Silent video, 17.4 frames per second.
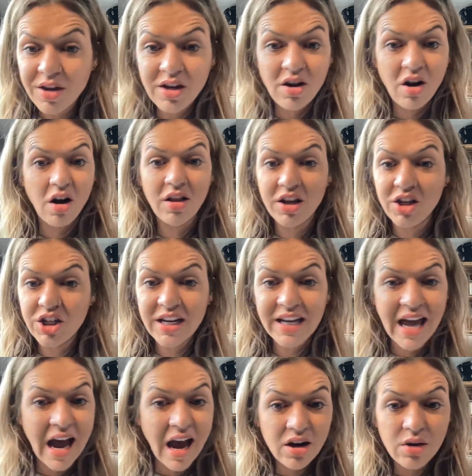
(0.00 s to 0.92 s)
and knowledge.
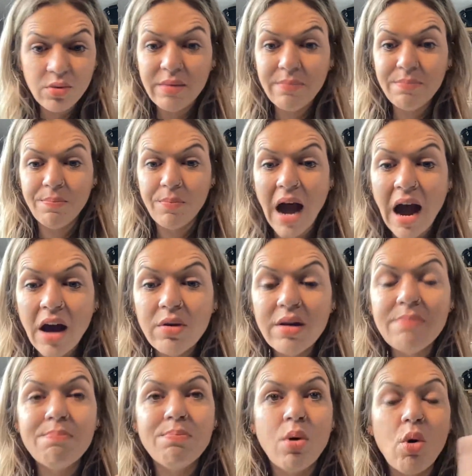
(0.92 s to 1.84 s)
Like how do
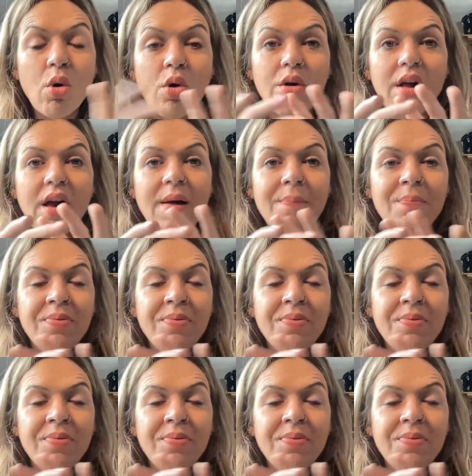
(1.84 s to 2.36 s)
we pull